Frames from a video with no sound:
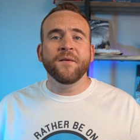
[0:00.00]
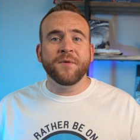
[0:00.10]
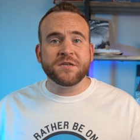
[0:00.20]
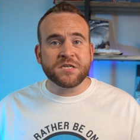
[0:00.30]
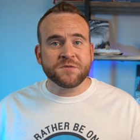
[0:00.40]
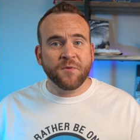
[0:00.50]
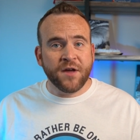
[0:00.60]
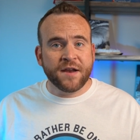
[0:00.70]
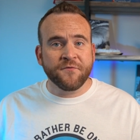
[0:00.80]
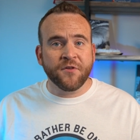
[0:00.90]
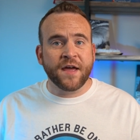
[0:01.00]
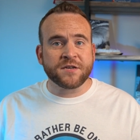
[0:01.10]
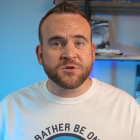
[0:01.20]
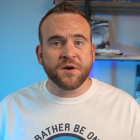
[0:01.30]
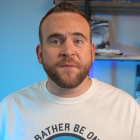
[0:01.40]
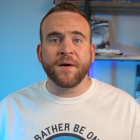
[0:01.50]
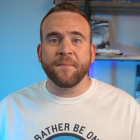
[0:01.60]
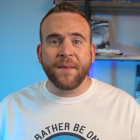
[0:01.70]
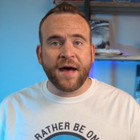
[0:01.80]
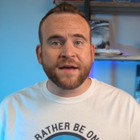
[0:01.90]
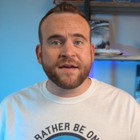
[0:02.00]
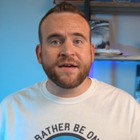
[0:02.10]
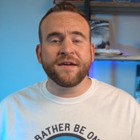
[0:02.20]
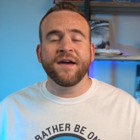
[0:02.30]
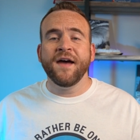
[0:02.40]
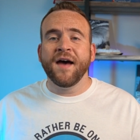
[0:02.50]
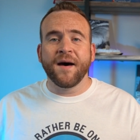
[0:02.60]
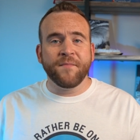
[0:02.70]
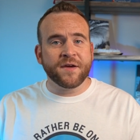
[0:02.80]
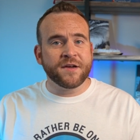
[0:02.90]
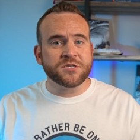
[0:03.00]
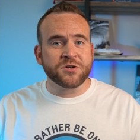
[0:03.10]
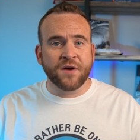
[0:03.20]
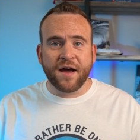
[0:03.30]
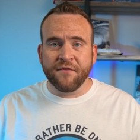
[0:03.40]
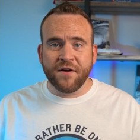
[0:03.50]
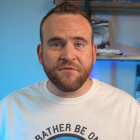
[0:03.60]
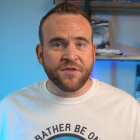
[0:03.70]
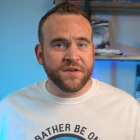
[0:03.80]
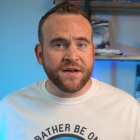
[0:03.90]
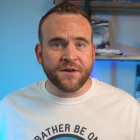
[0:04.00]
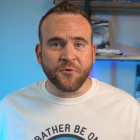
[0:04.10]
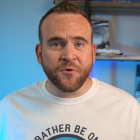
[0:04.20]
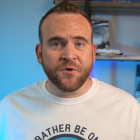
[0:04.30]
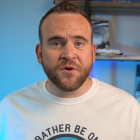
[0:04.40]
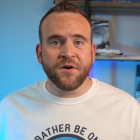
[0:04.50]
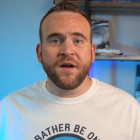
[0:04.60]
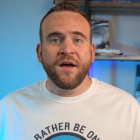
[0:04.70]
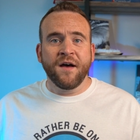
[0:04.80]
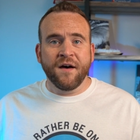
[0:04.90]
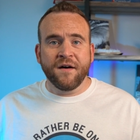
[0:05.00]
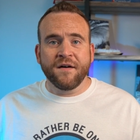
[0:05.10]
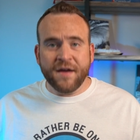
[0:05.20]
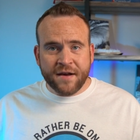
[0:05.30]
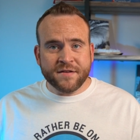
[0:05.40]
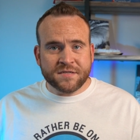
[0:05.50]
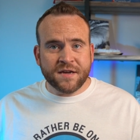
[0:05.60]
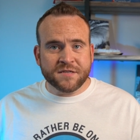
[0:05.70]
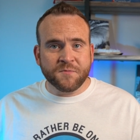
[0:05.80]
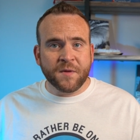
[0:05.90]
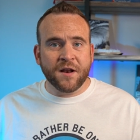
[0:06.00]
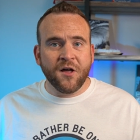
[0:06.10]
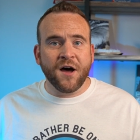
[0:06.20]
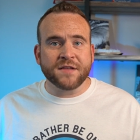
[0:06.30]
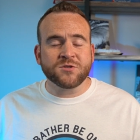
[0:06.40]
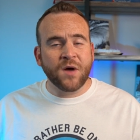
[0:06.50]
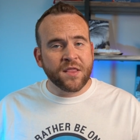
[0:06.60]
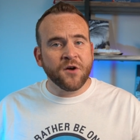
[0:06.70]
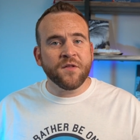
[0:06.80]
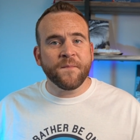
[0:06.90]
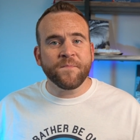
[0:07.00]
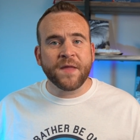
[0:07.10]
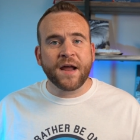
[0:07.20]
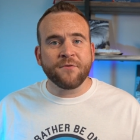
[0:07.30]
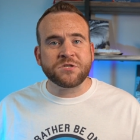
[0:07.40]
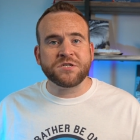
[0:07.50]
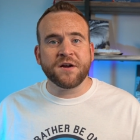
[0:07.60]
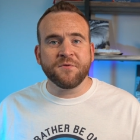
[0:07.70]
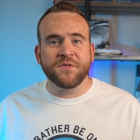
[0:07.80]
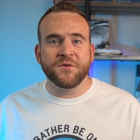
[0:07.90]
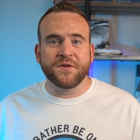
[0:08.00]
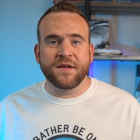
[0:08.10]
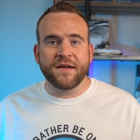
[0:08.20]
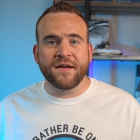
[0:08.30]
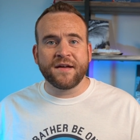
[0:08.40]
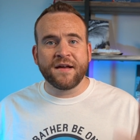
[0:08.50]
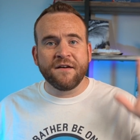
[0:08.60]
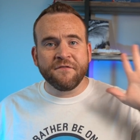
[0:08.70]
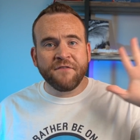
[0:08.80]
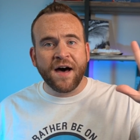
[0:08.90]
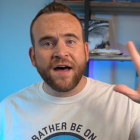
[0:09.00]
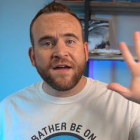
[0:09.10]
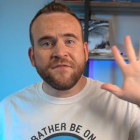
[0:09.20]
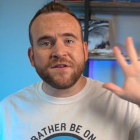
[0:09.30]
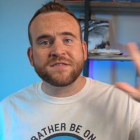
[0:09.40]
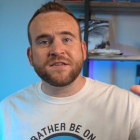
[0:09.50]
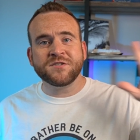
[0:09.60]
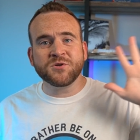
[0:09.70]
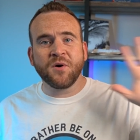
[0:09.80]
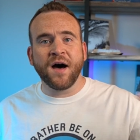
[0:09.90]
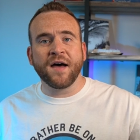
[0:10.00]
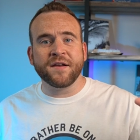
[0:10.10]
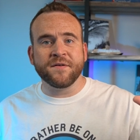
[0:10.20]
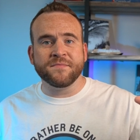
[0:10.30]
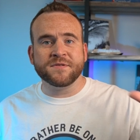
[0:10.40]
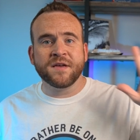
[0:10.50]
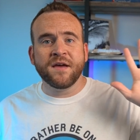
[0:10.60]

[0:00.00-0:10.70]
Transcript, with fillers: but just planning for that trip. I'm packing, I'm making sure I have everything in order, and it's been a lot. So I thought that I would share with you today 5 essential items